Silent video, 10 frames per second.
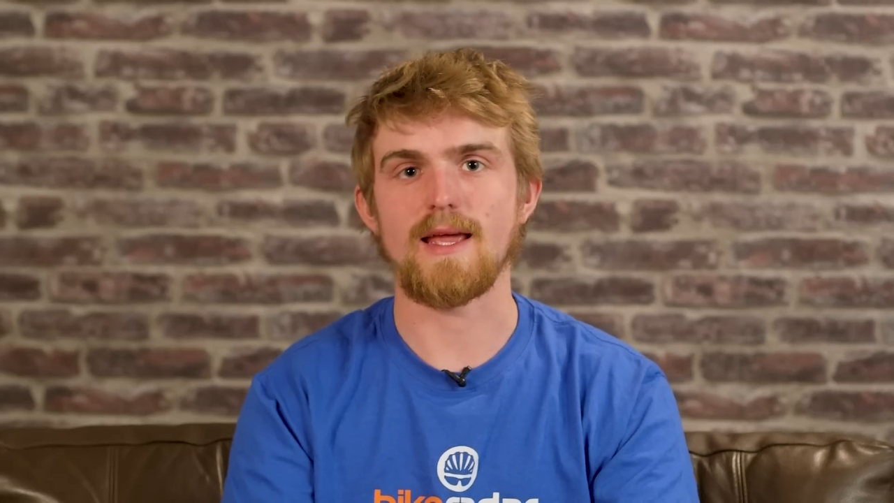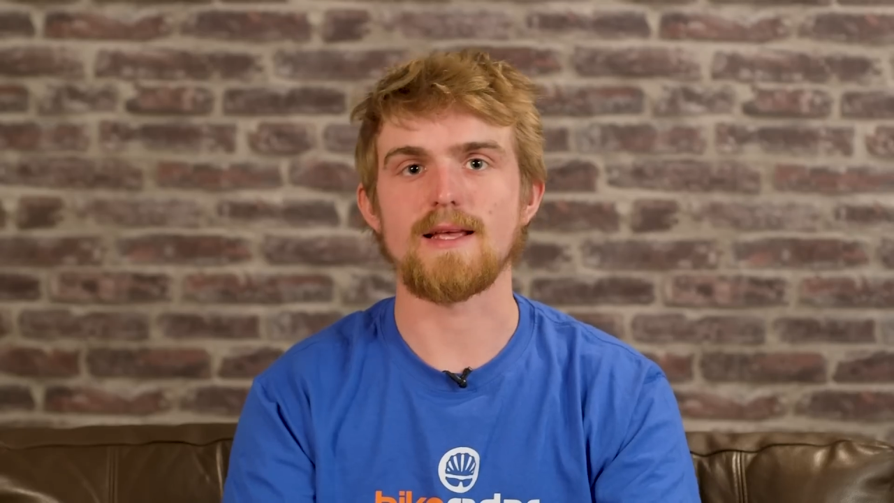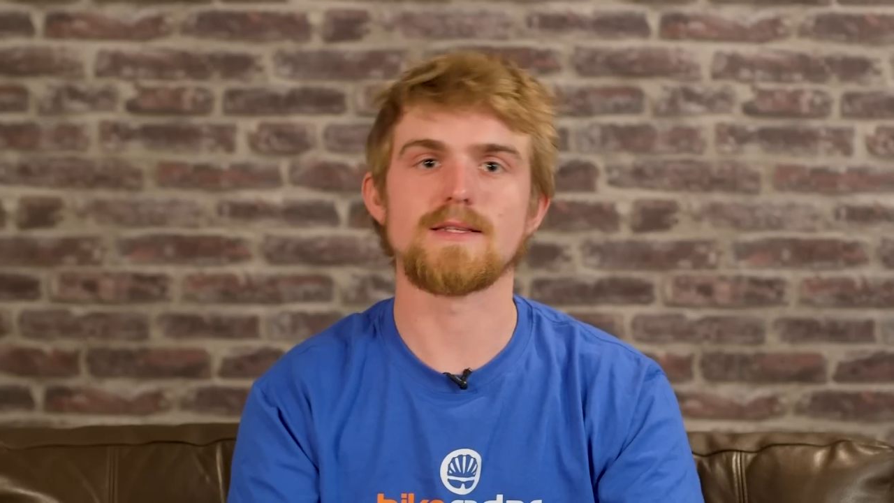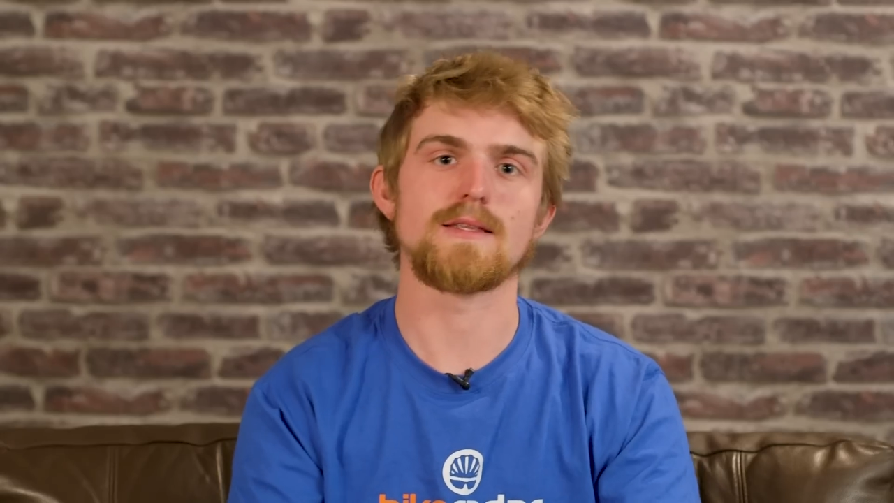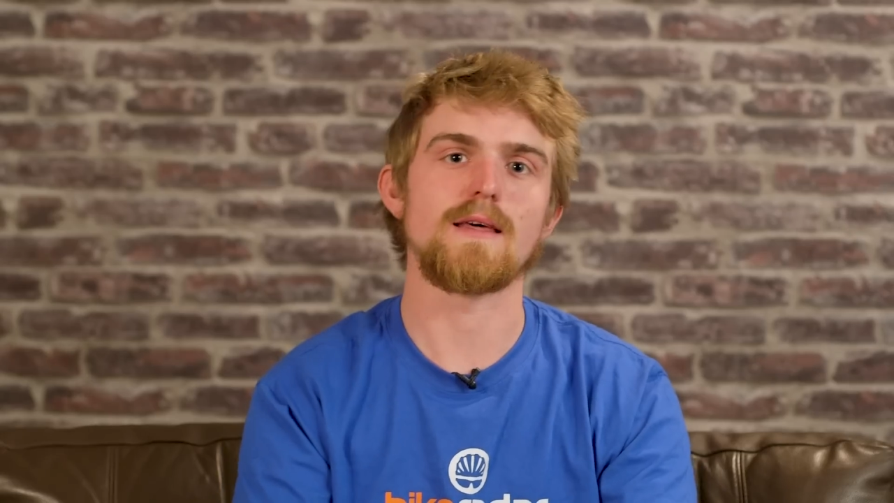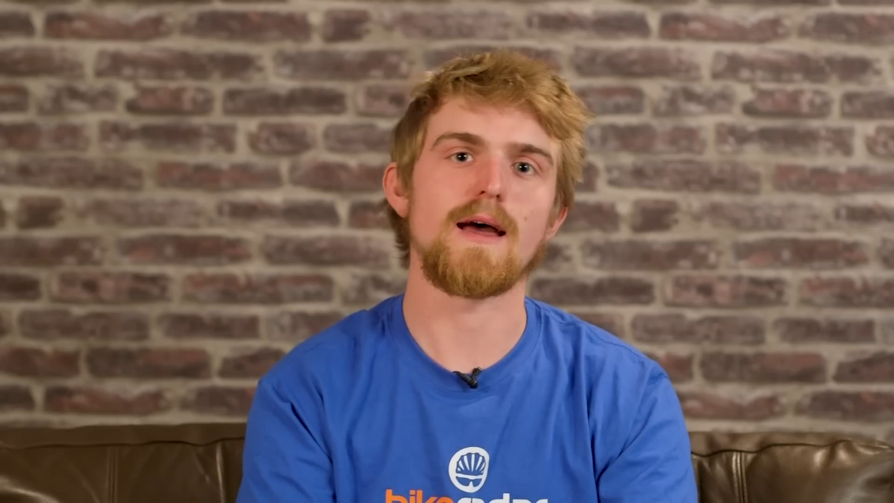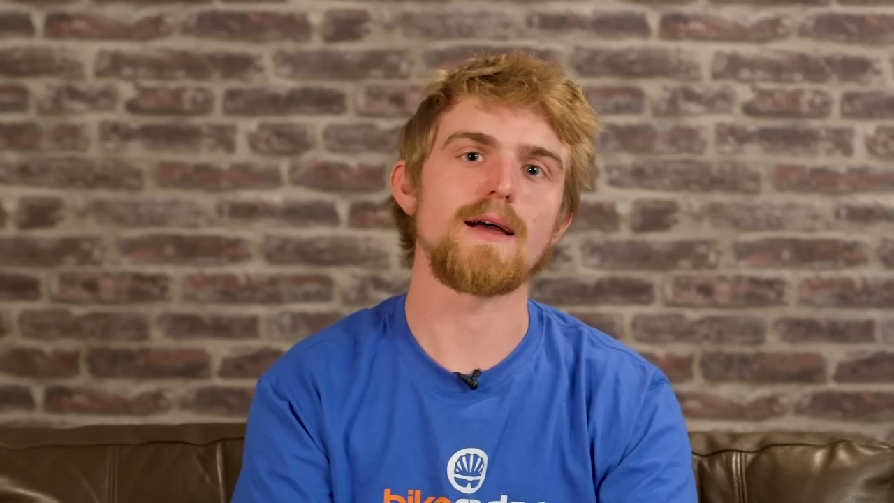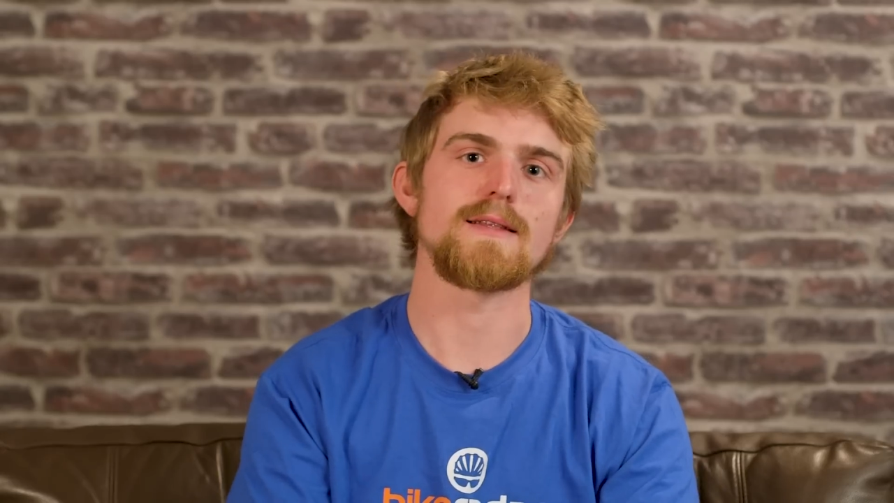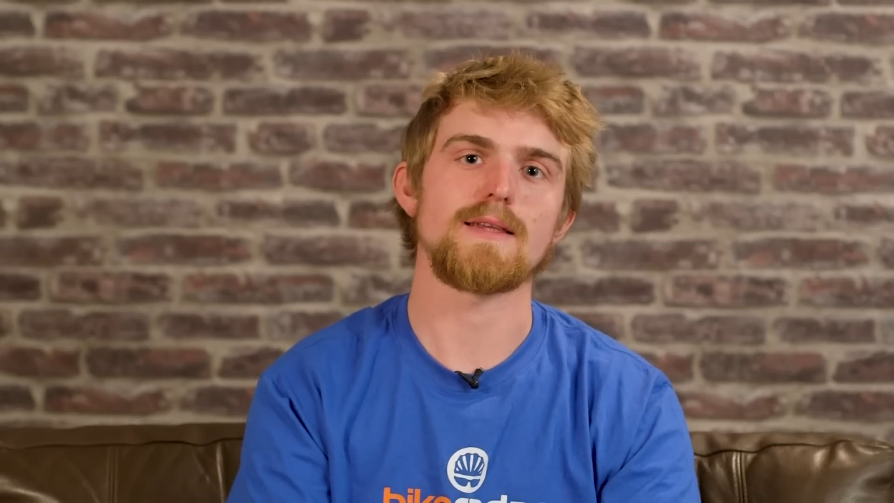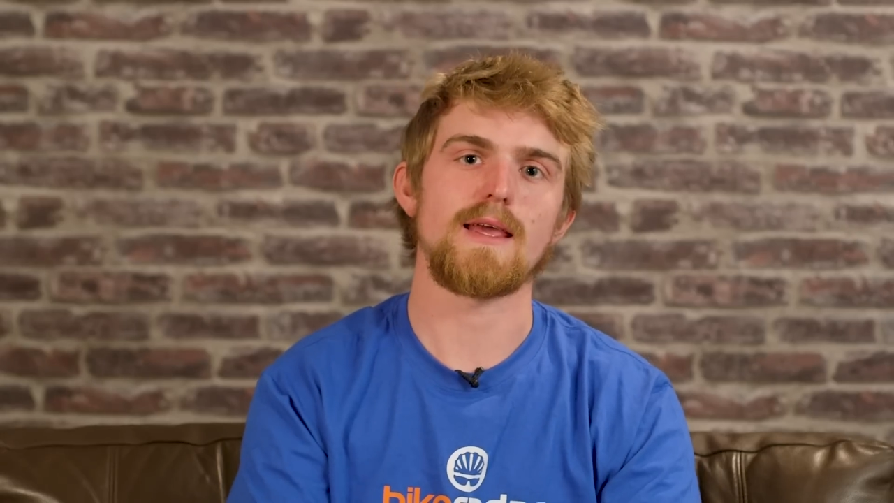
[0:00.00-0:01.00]
is
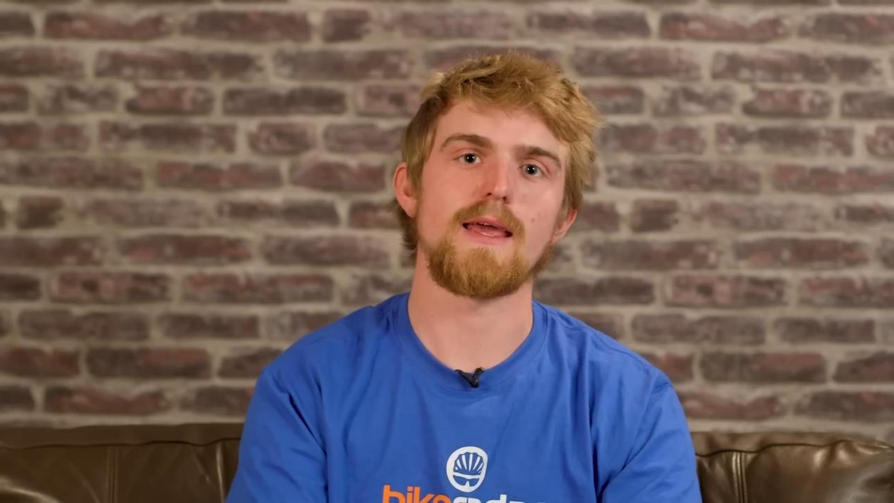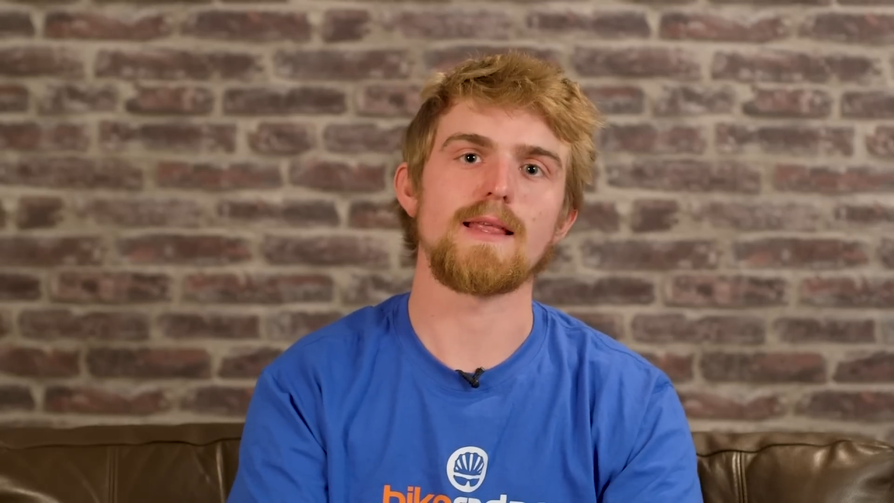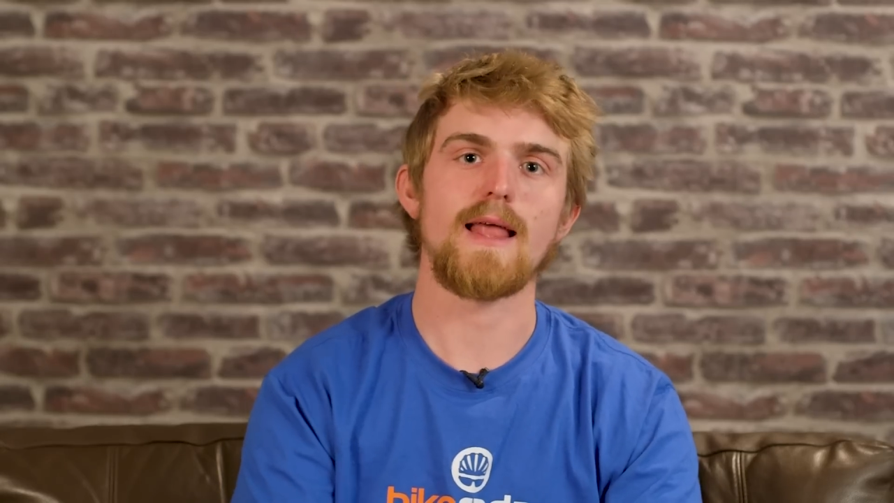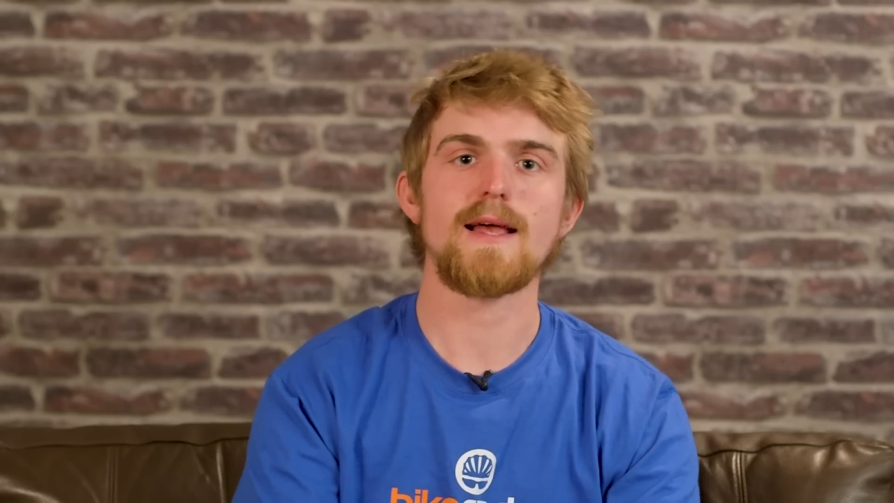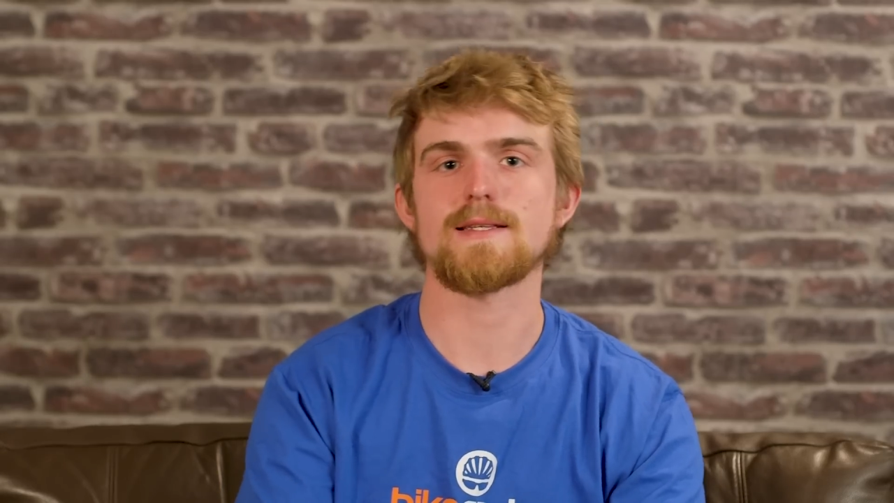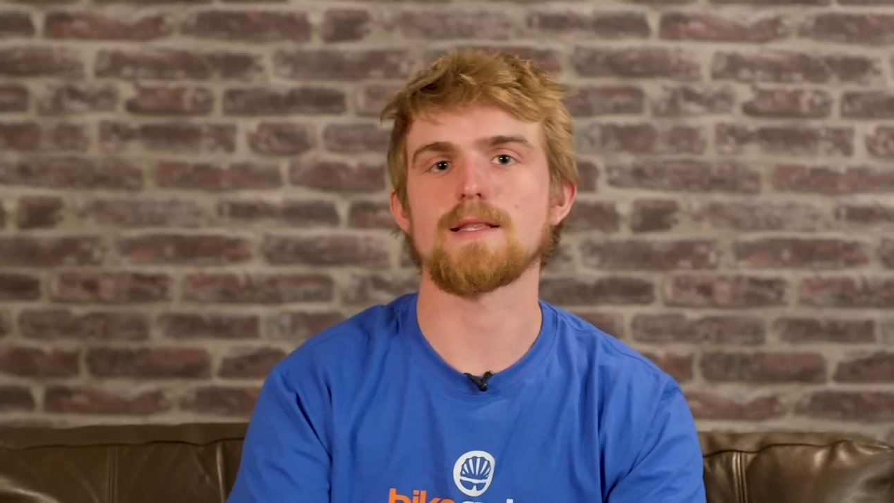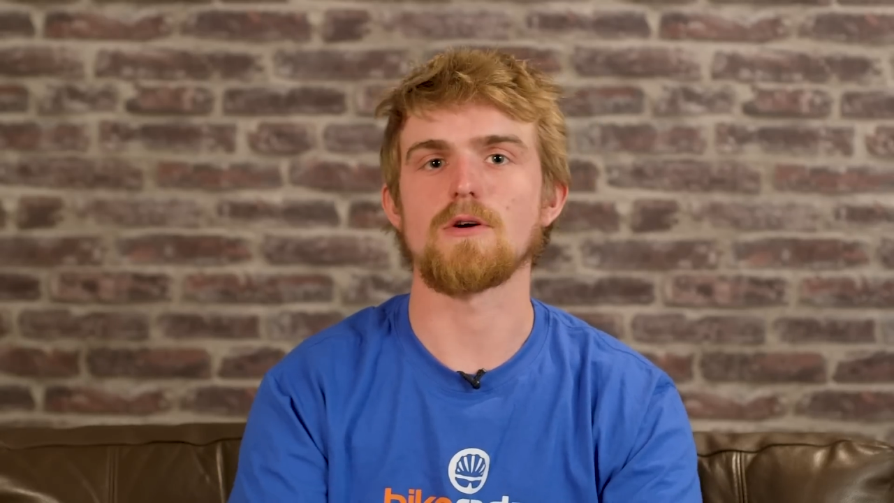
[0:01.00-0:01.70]
that it lasts